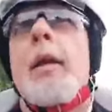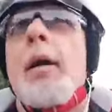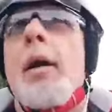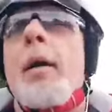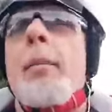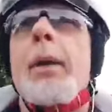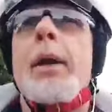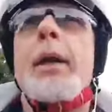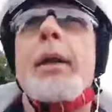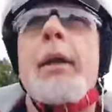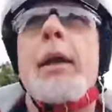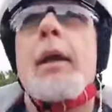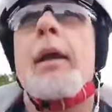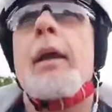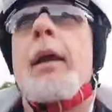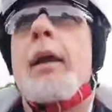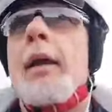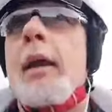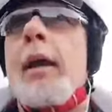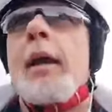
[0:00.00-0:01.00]
I mean,
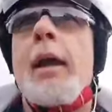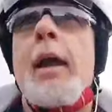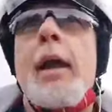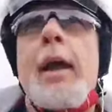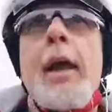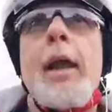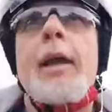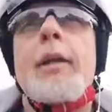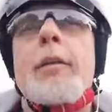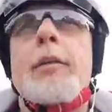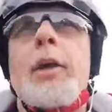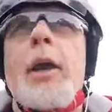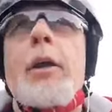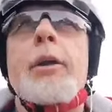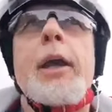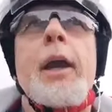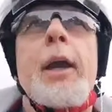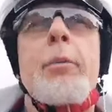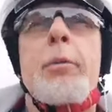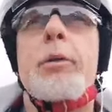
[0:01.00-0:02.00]
it's
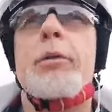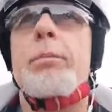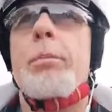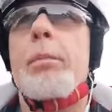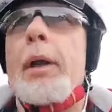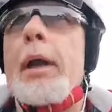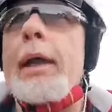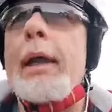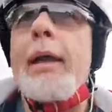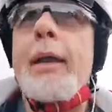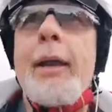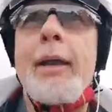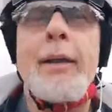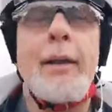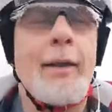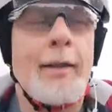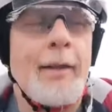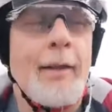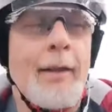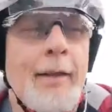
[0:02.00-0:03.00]
okay with me
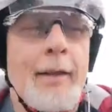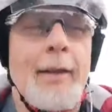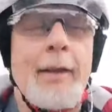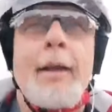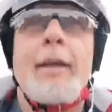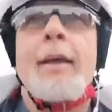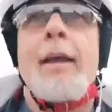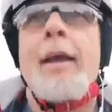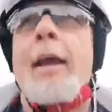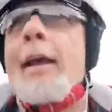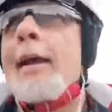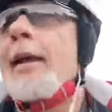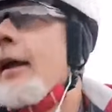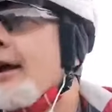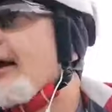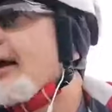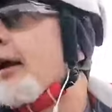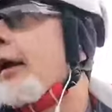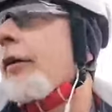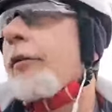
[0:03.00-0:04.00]

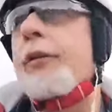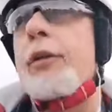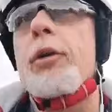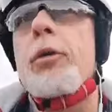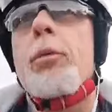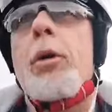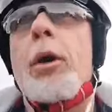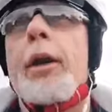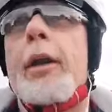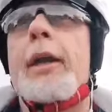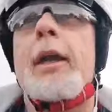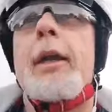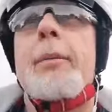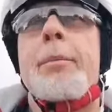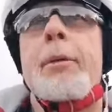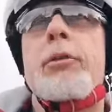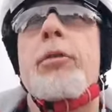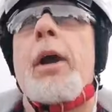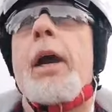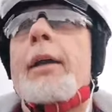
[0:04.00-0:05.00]
if you want to keep
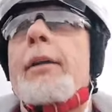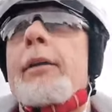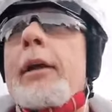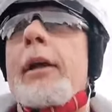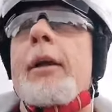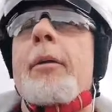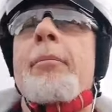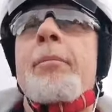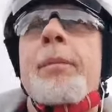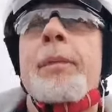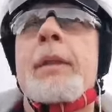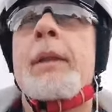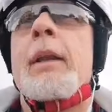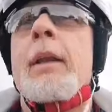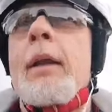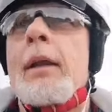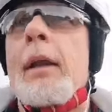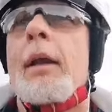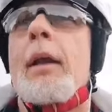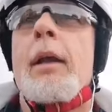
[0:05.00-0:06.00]
attracting
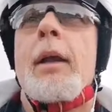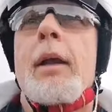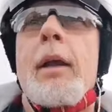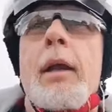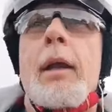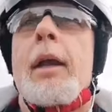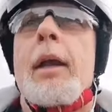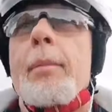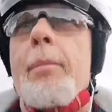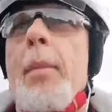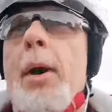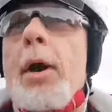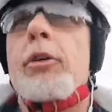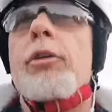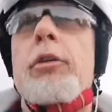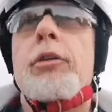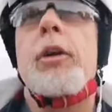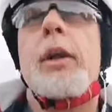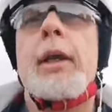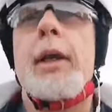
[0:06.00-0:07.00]

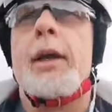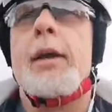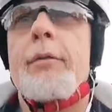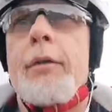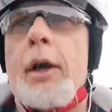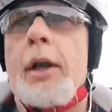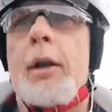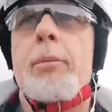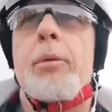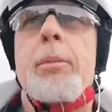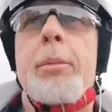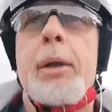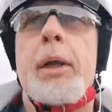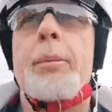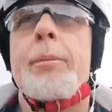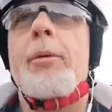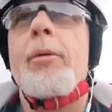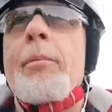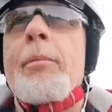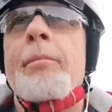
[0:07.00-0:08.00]
emotionally unavailable
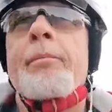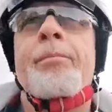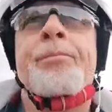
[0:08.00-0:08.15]
people,